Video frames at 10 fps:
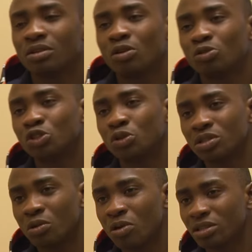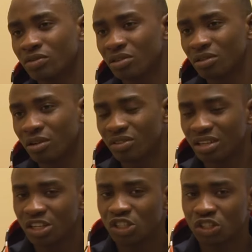controls the wealth of the
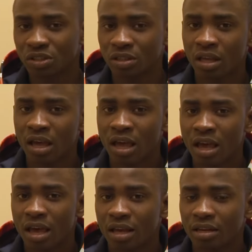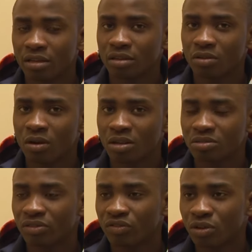nation, and who has
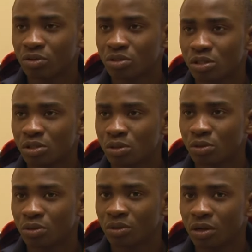refused to